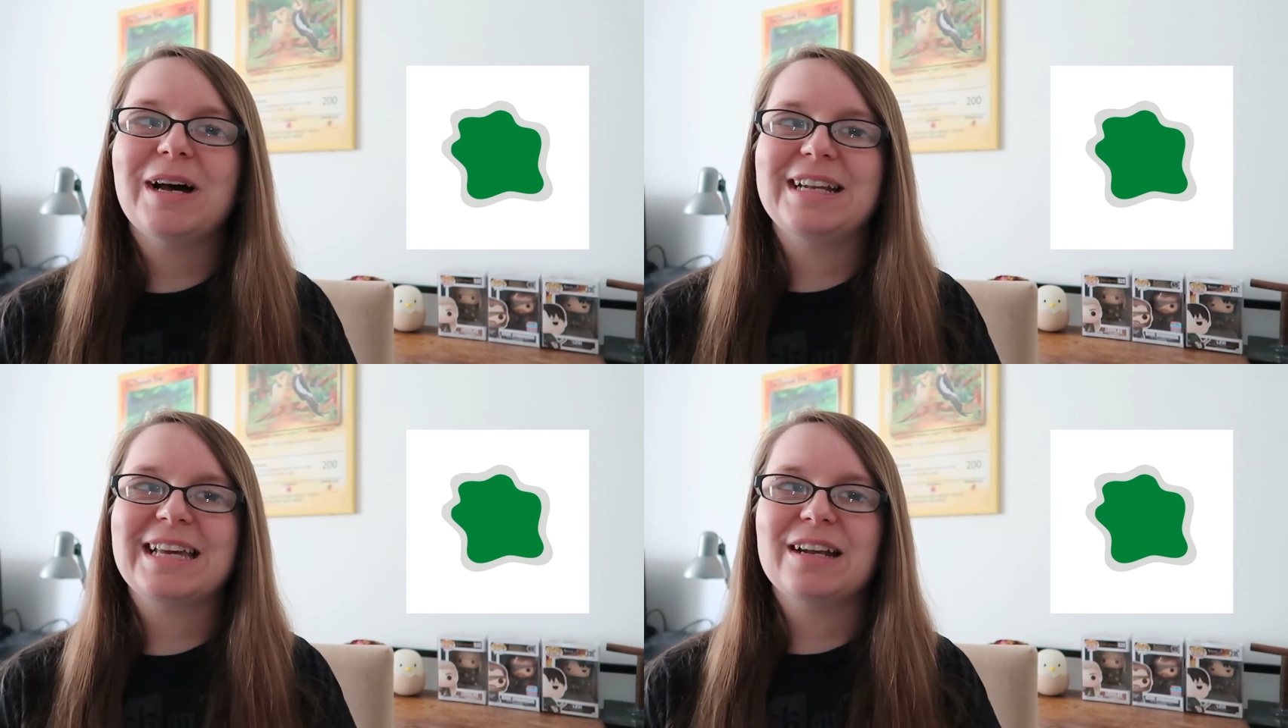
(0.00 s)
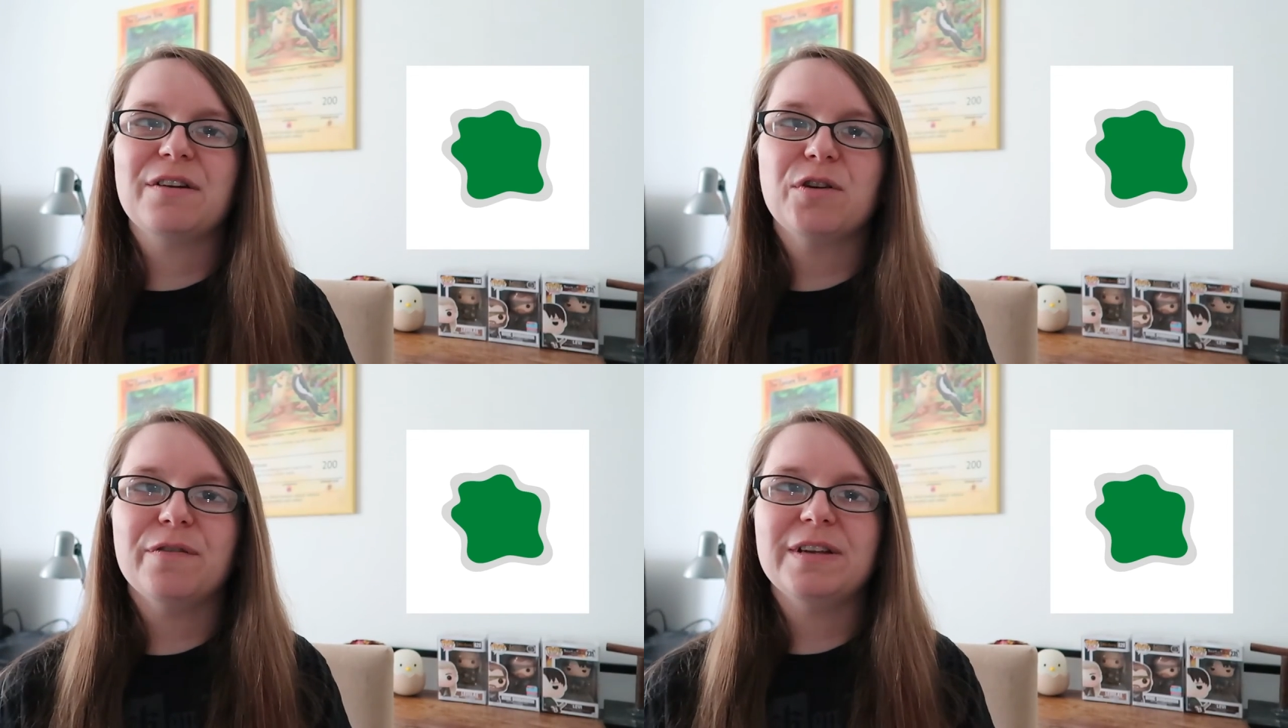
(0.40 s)
And again,
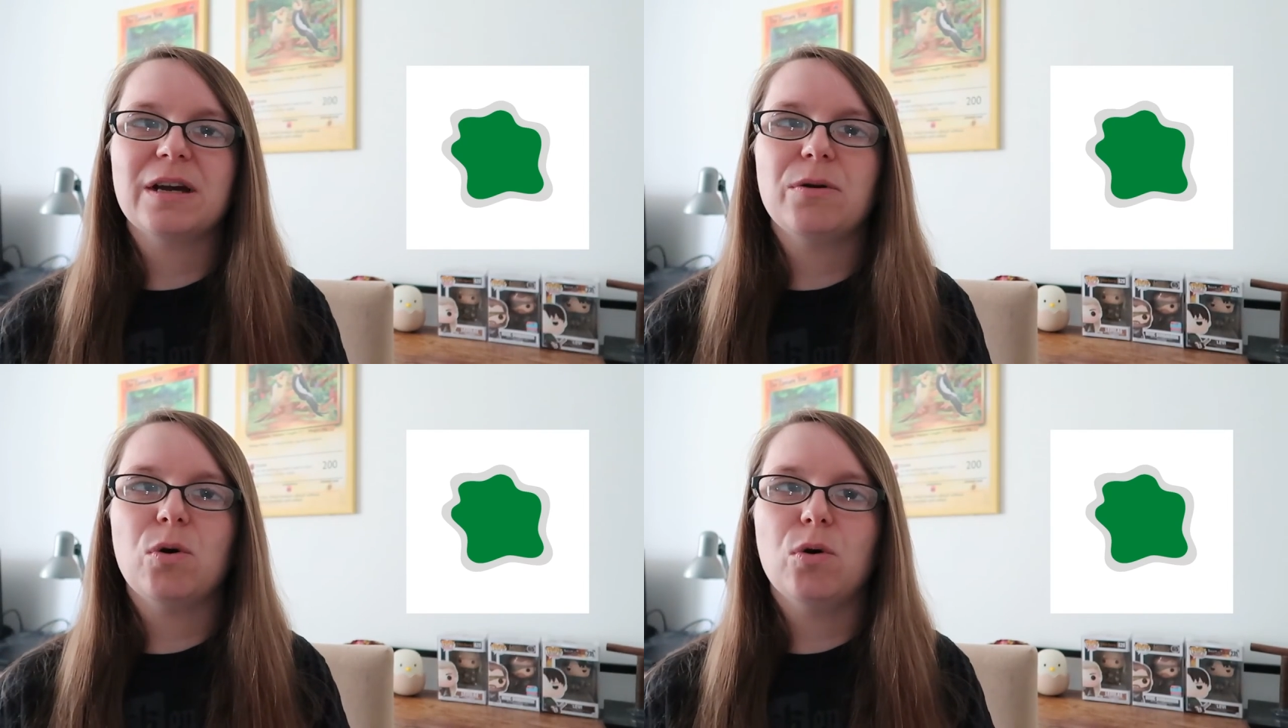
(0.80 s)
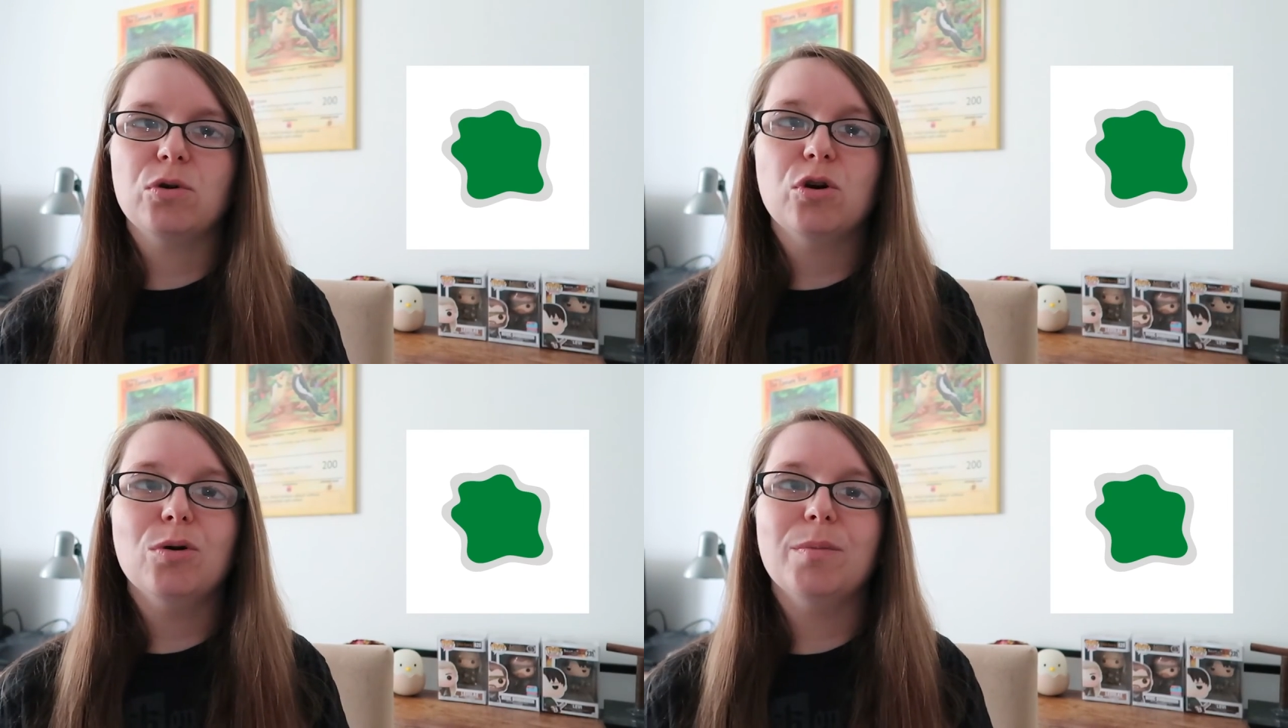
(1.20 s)
I've got a video
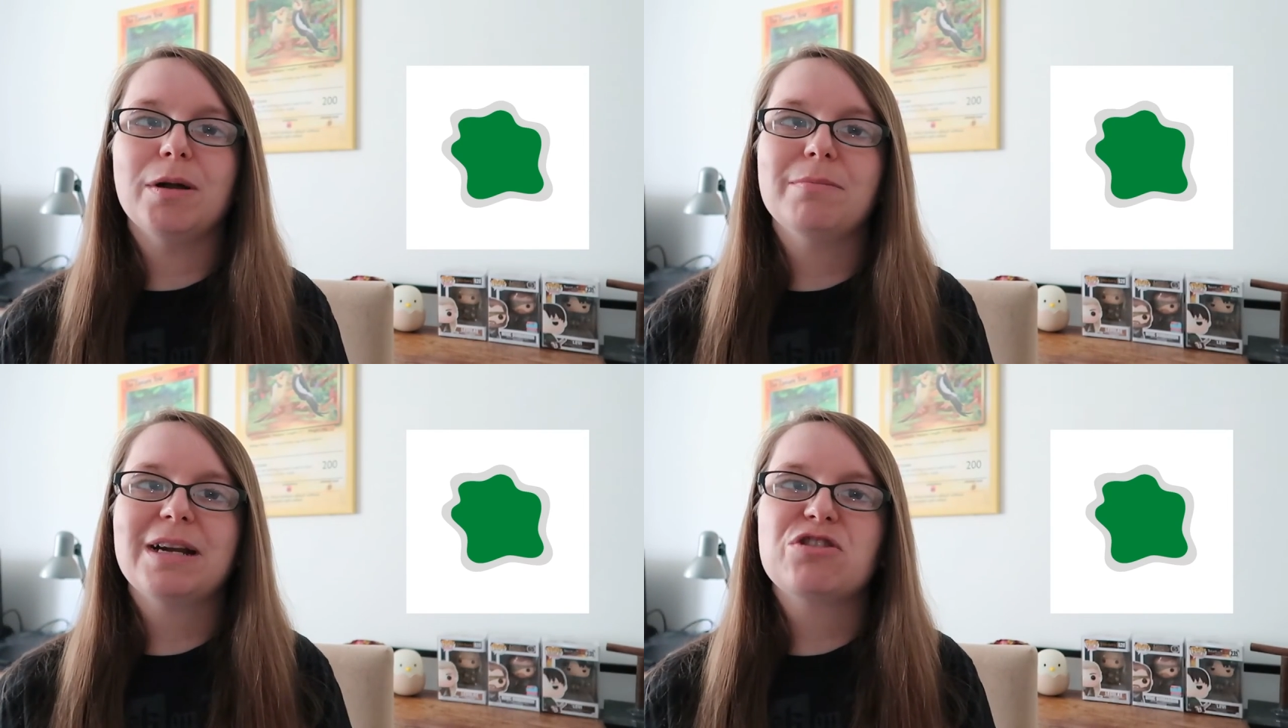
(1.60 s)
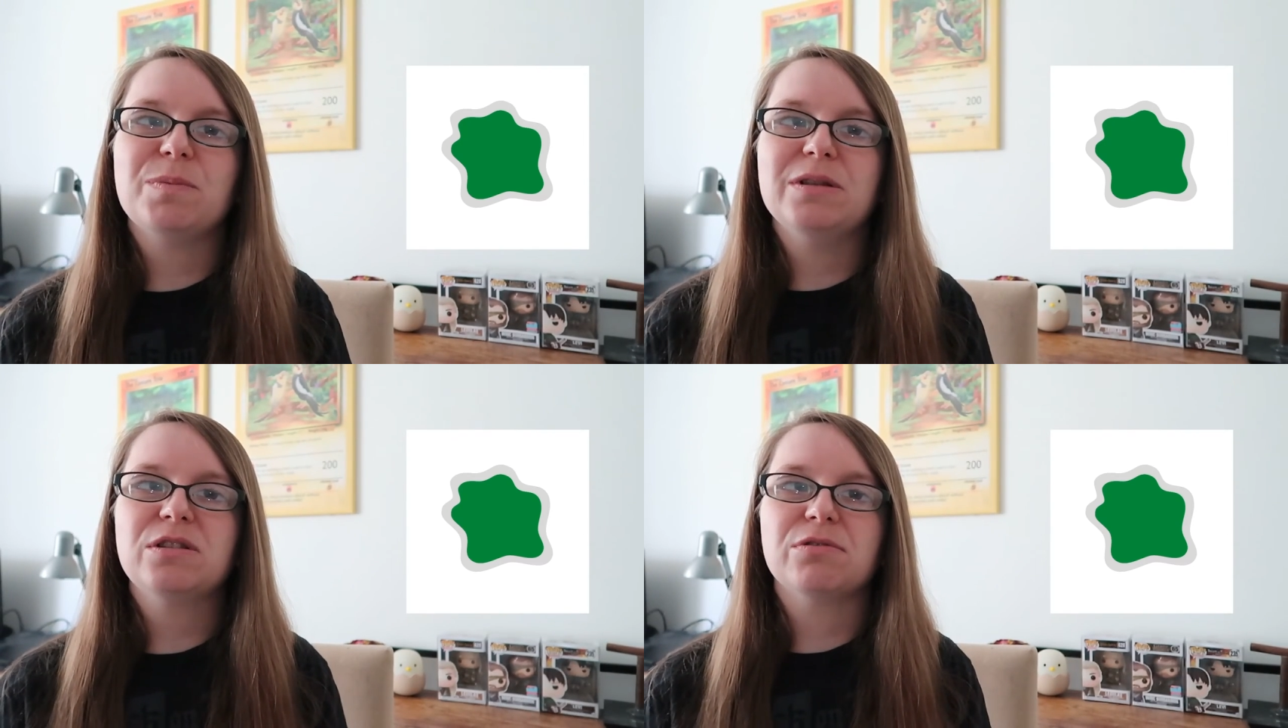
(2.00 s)
on hormone management